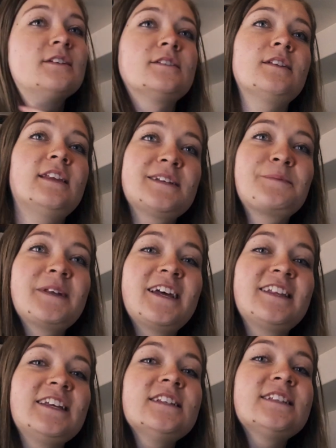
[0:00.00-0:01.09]
So last but
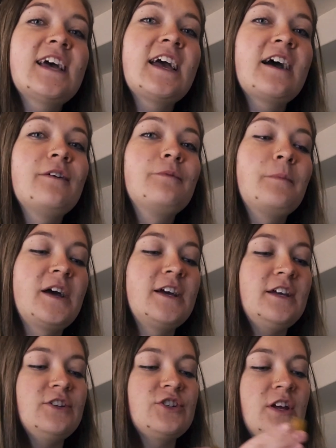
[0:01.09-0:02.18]
not least, I have
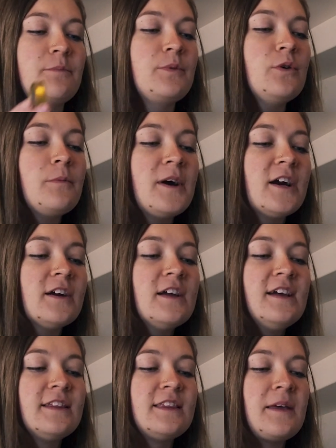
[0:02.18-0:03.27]
my shampoo bar.
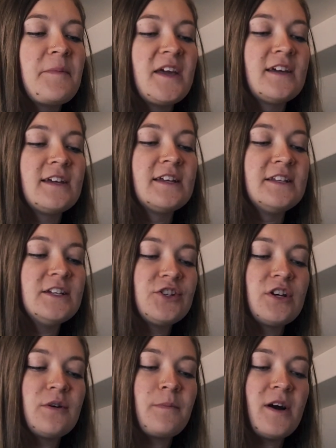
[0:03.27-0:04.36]
They make a
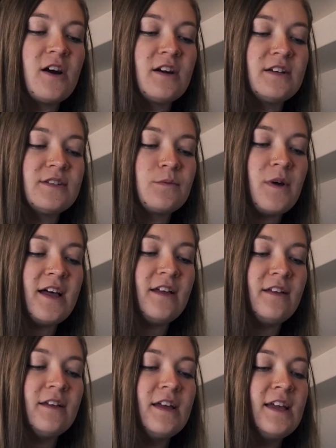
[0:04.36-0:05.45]
conditioner bar as
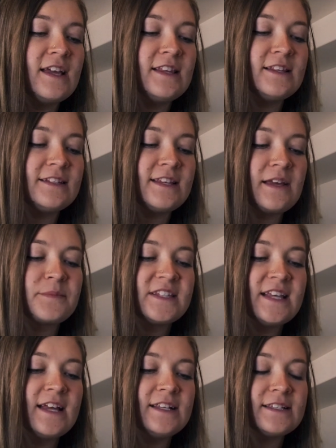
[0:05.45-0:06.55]
well in the same
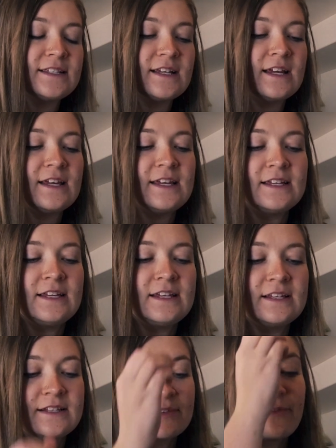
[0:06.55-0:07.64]
scent. It
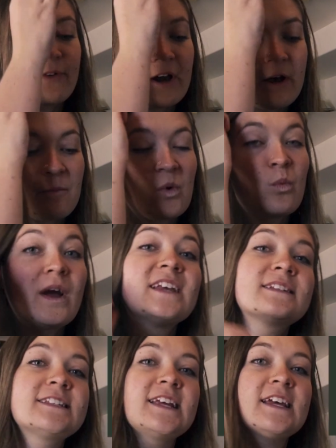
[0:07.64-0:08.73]
is from
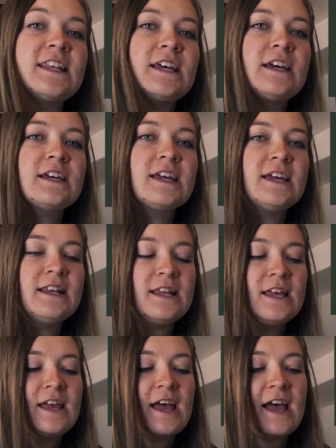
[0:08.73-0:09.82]
Wasted again,
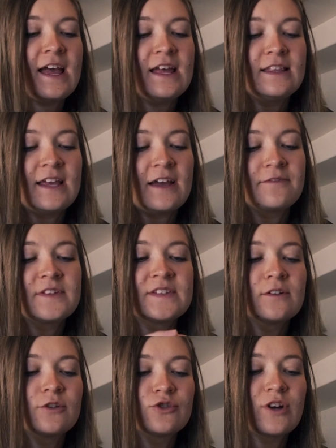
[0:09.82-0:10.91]
and they have this
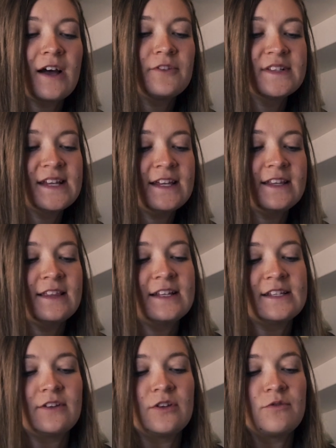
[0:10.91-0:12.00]
little travel tin. They
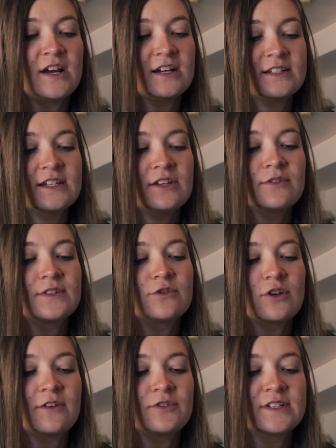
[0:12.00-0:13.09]
tell you not to use the
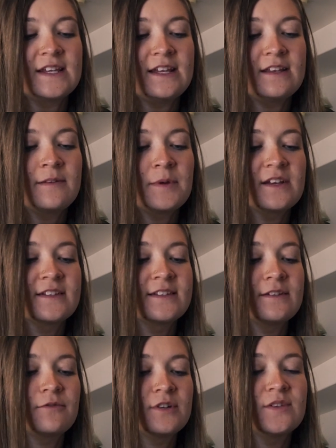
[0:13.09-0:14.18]
travel tin because
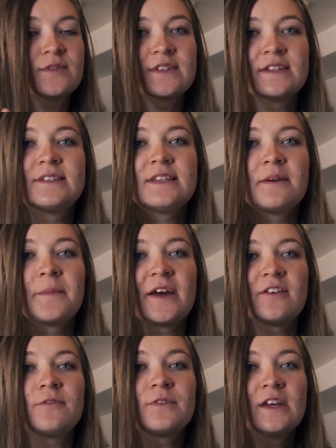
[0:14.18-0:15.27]
it reduces the
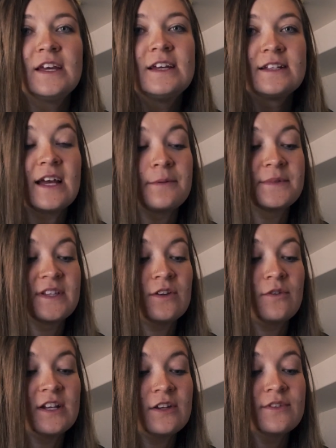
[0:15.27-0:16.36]
amount of times that you
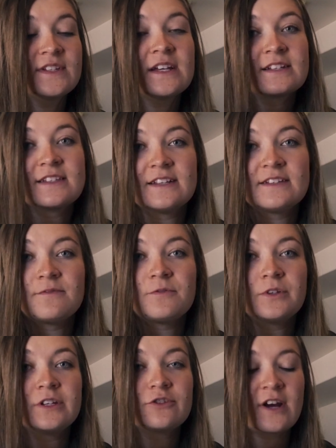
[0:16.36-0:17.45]
can use it because it doesn't
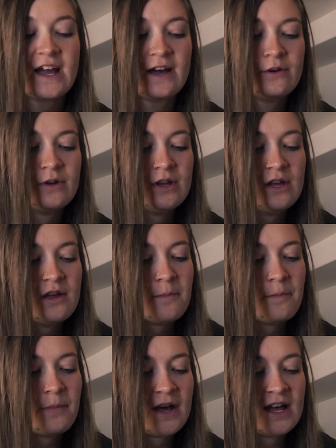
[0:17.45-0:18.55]
fully dry out,
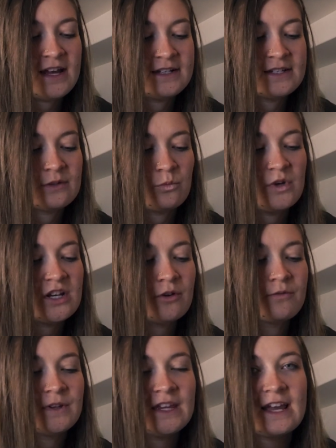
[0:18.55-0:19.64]
but we
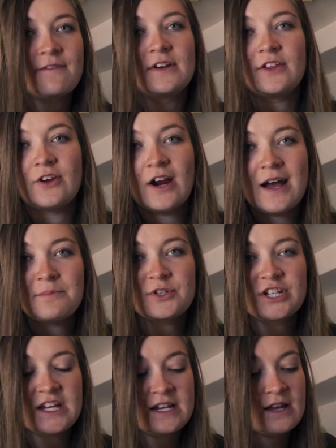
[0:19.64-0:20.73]
don't really have another
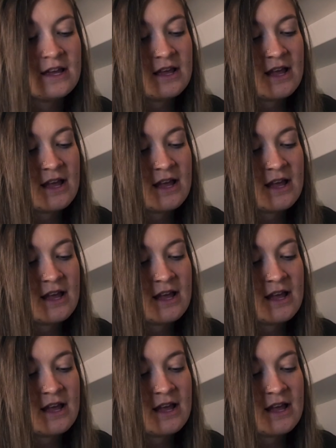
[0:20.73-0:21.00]
option.